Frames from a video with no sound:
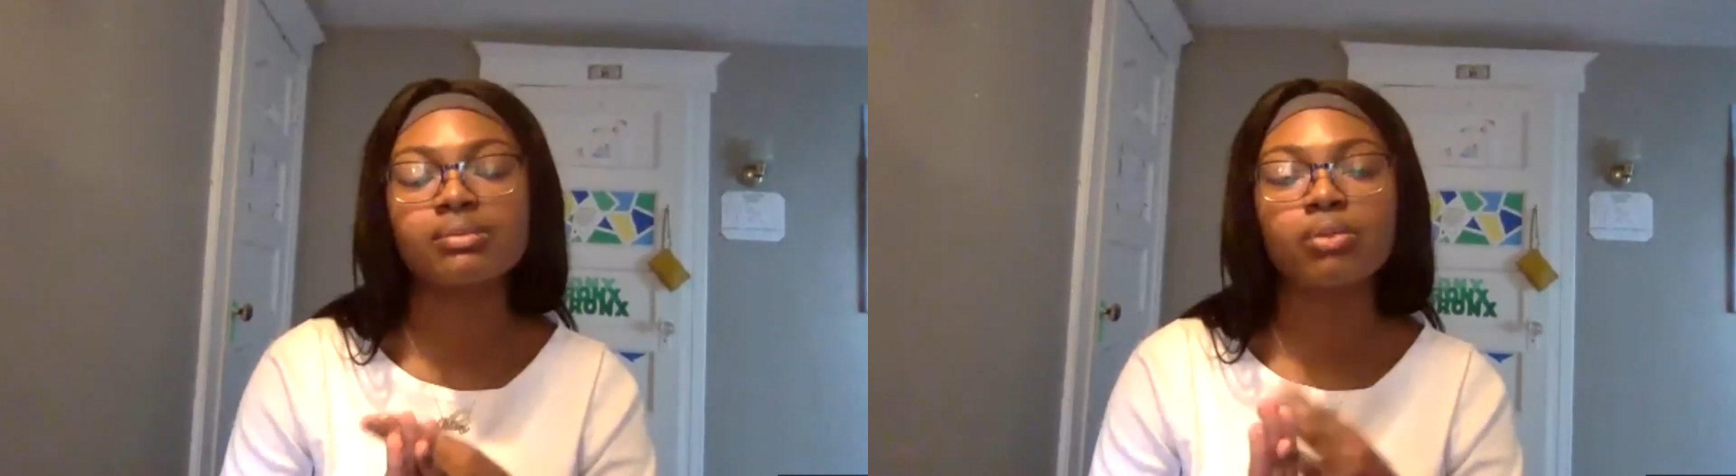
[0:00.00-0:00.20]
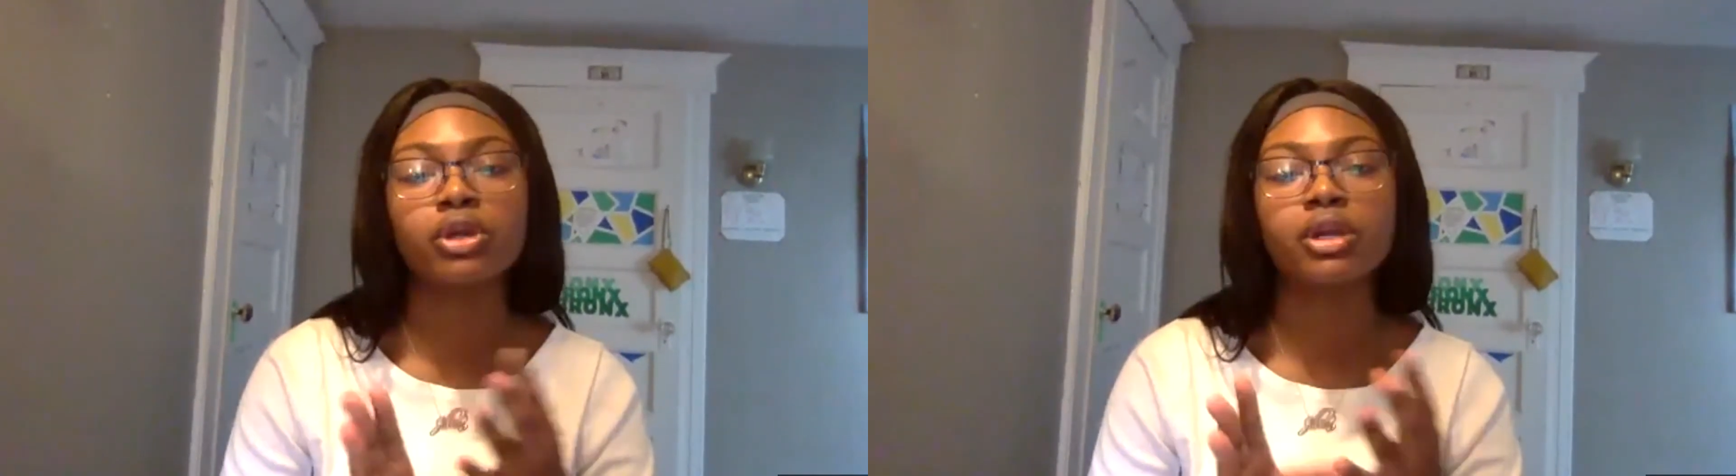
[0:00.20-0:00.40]

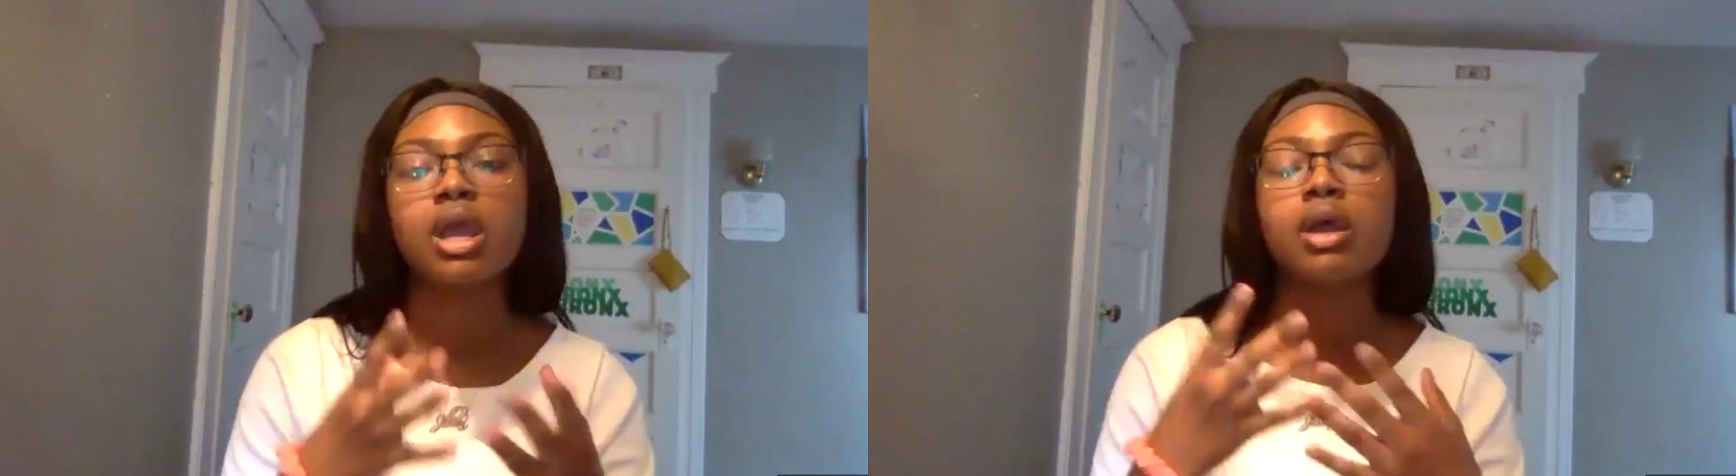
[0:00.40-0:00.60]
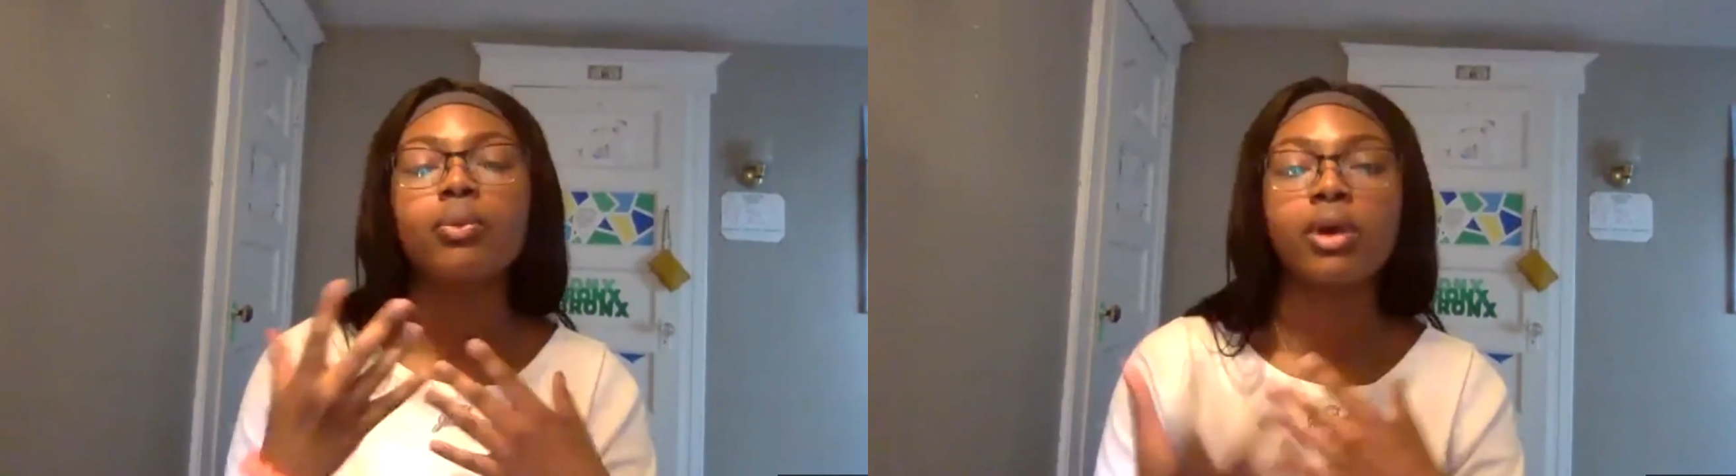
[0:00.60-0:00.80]
more
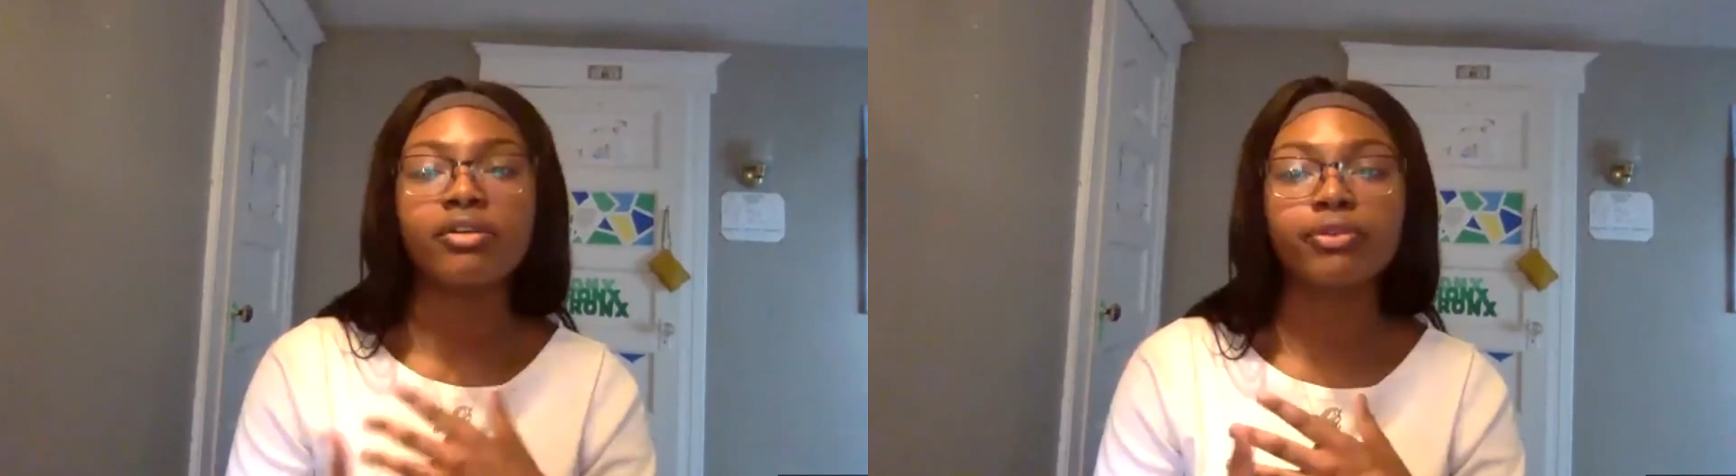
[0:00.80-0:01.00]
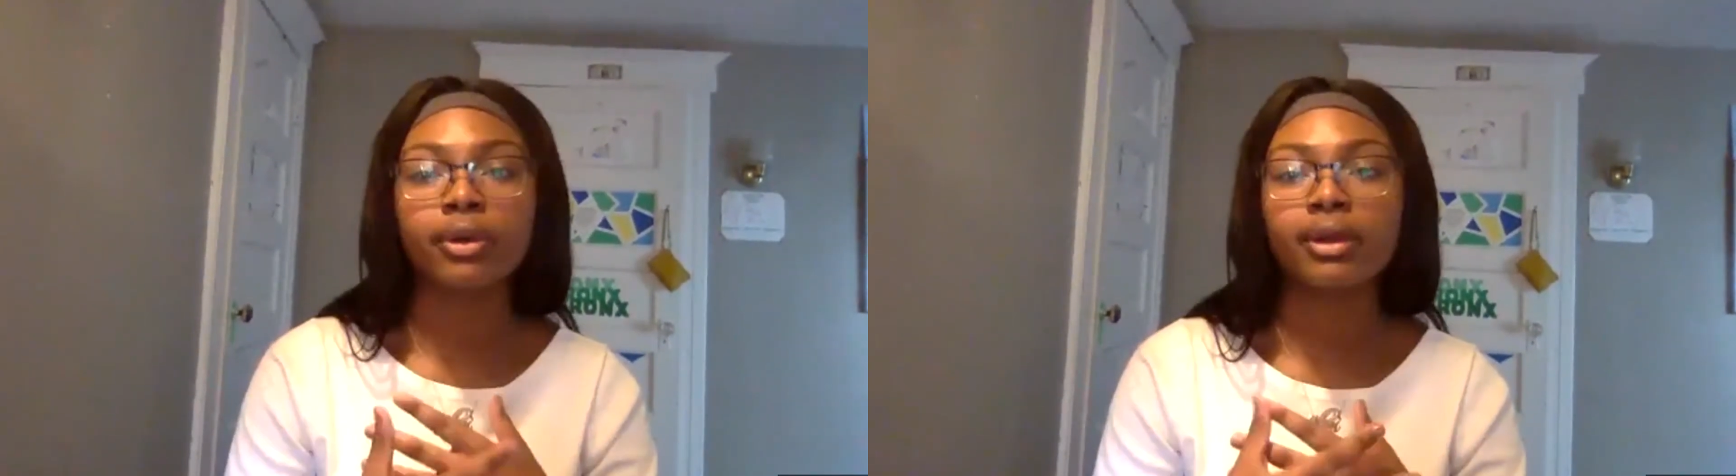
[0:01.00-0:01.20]

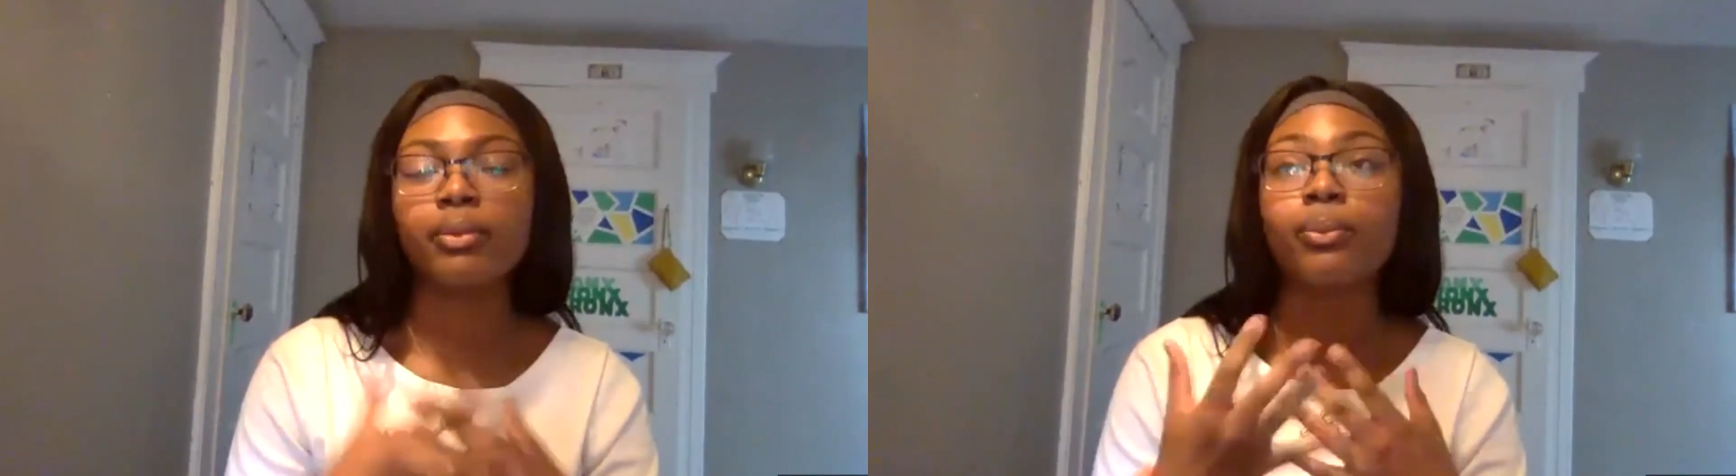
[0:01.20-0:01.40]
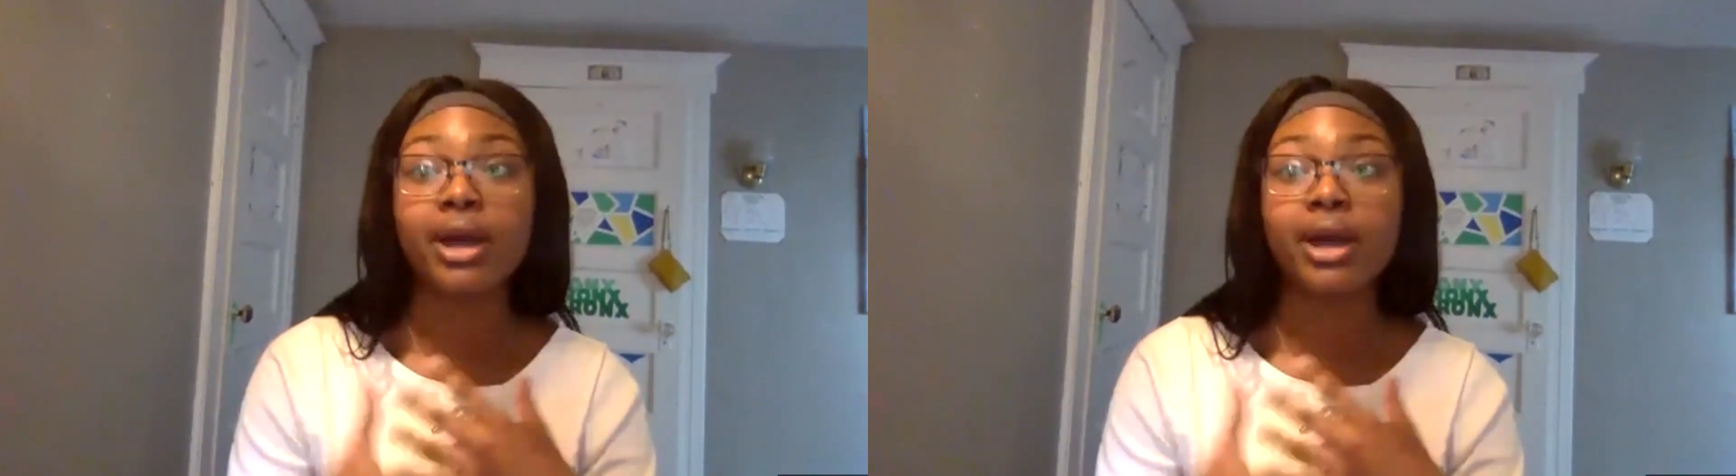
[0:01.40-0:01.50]
welfare